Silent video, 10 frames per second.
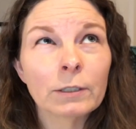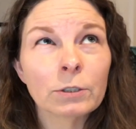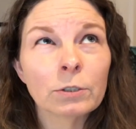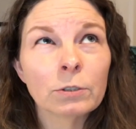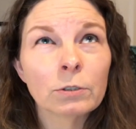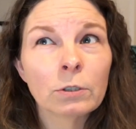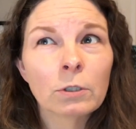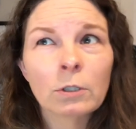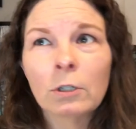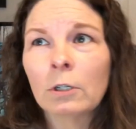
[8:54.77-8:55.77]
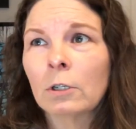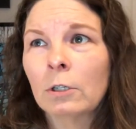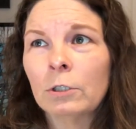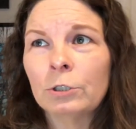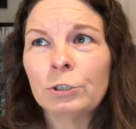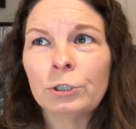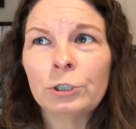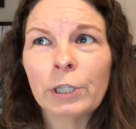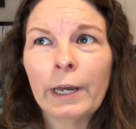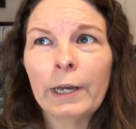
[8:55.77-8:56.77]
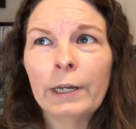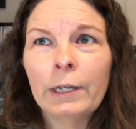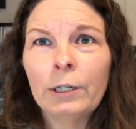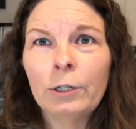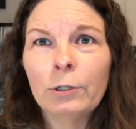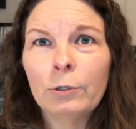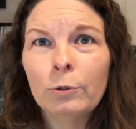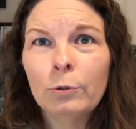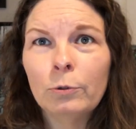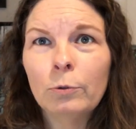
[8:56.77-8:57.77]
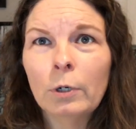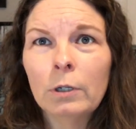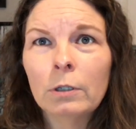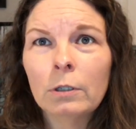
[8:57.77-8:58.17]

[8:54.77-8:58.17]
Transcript: is J-U,